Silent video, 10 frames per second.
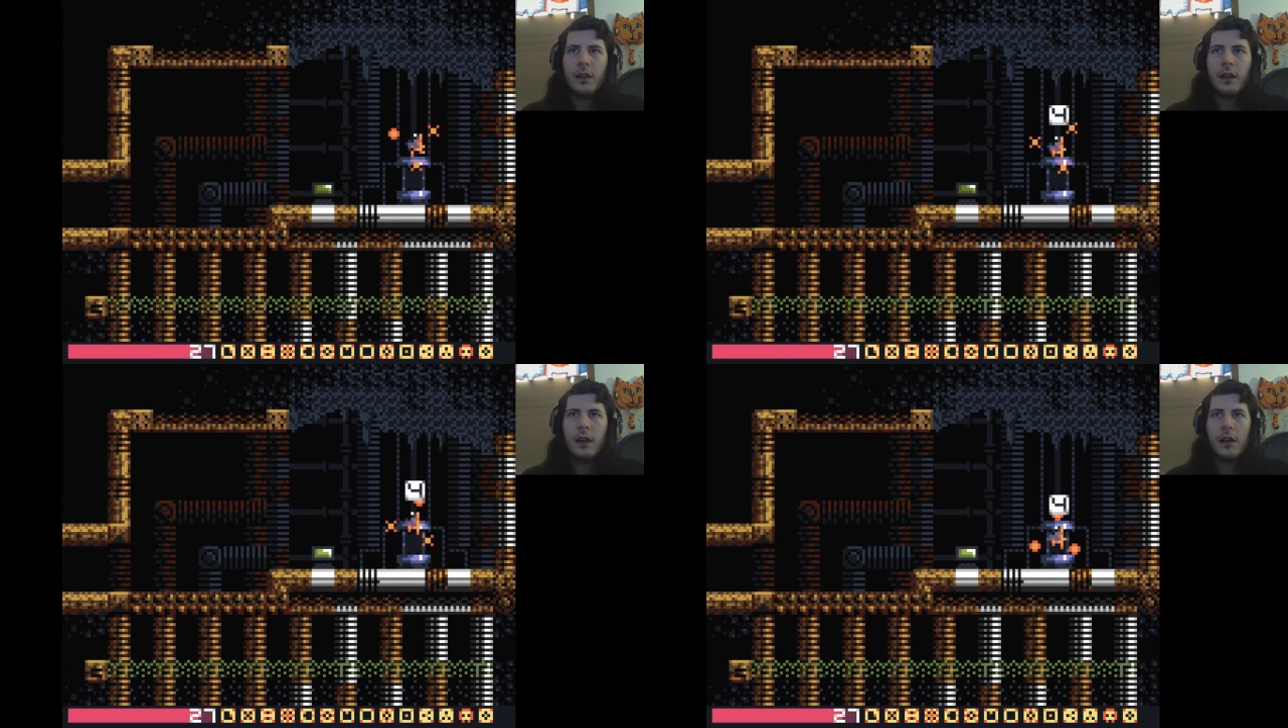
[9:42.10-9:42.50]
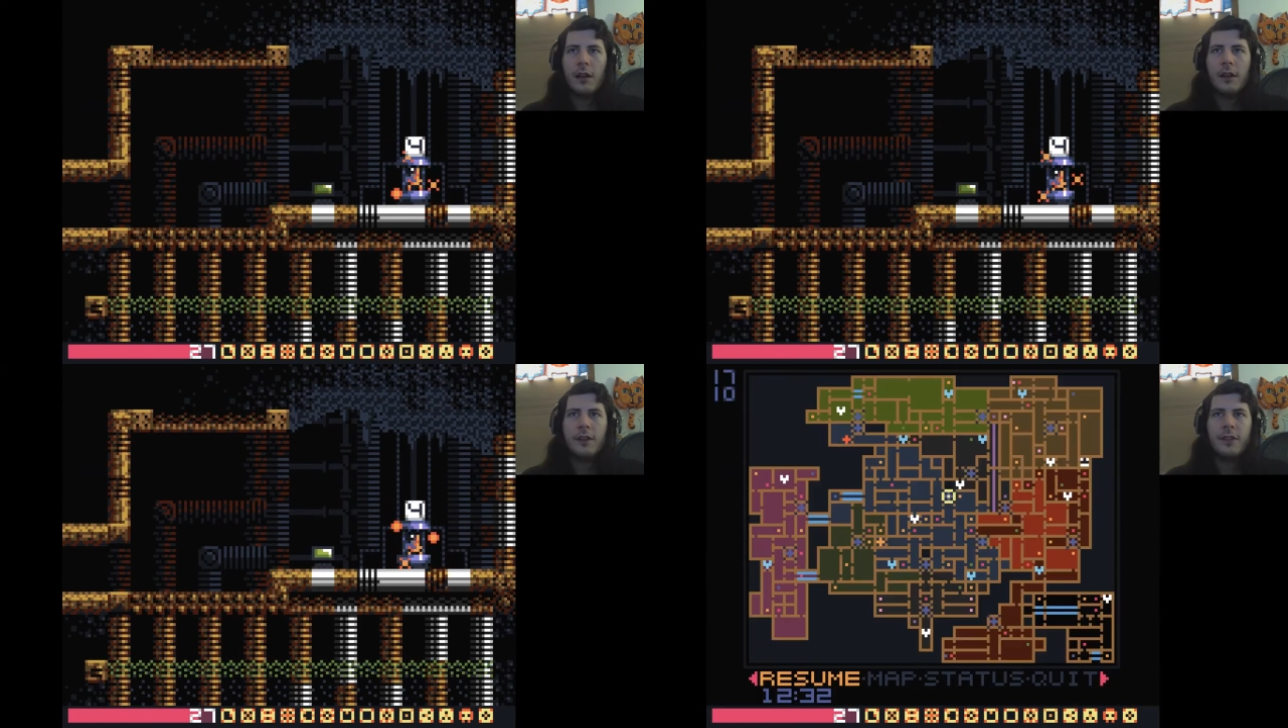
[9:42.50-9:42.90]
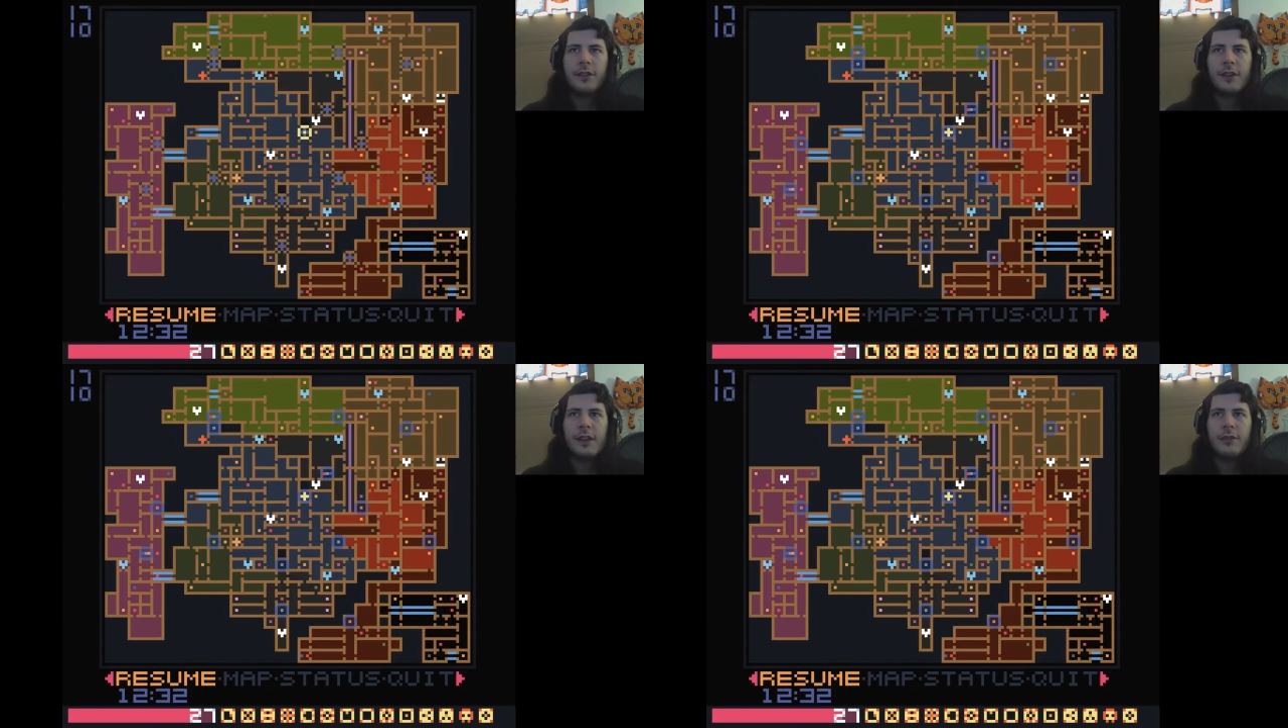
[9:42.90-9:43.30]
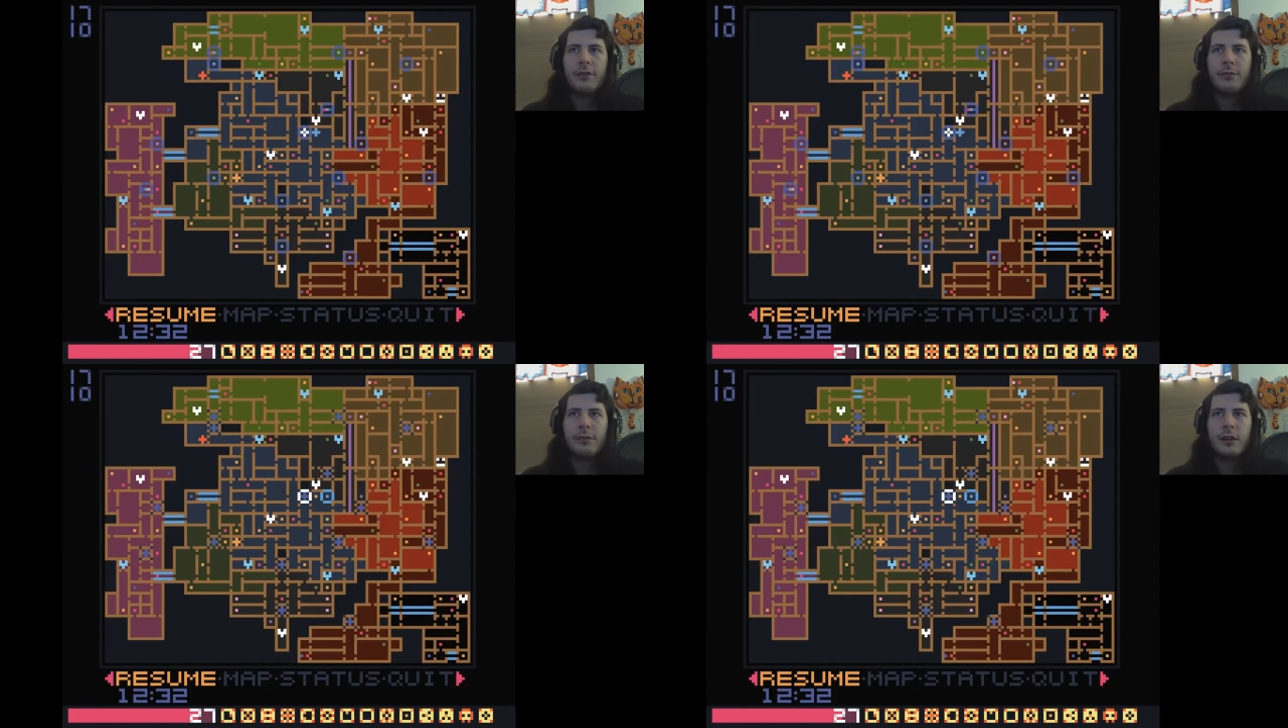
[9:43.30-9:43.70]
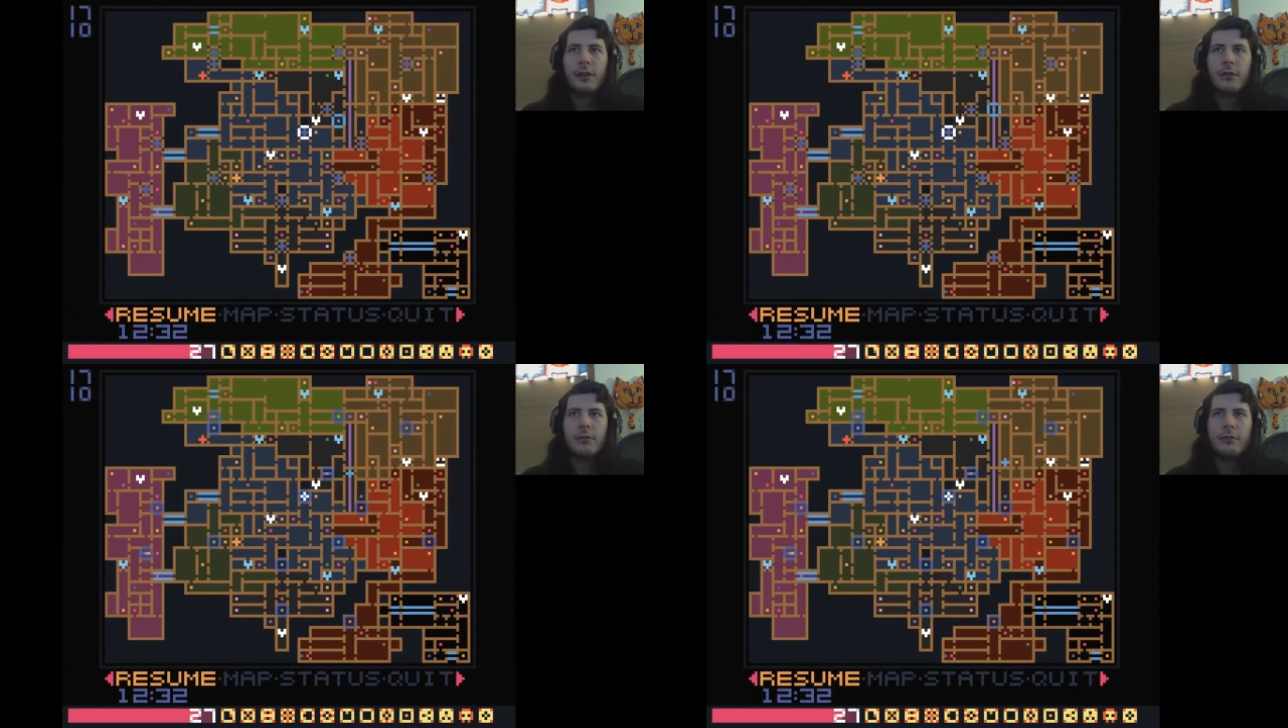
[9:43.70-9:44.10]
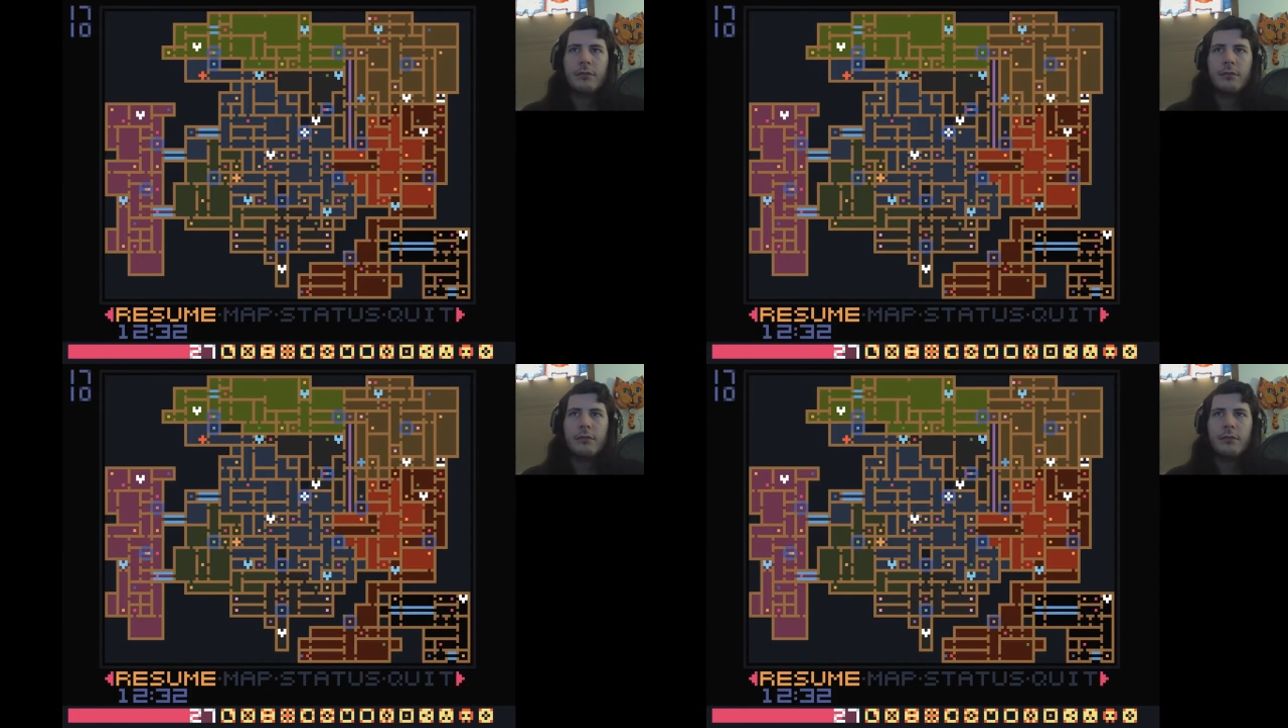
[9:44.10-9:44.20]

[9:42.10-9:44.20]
And see if, you know...